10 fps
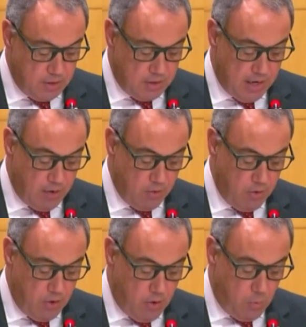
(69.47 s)
Now,
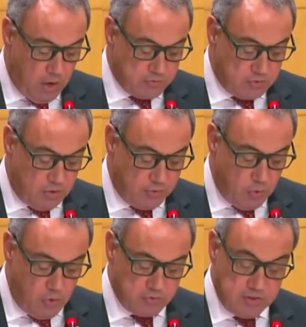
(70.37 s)
whilst of
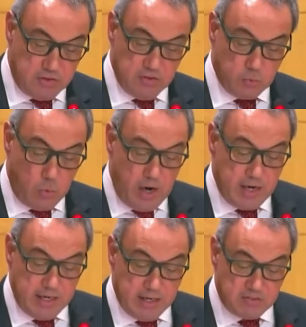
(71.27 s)
course it is
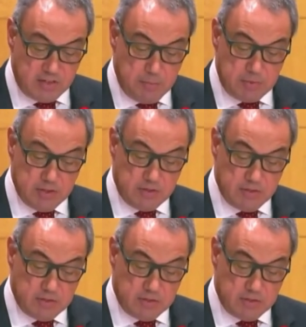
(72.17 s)
widely accepted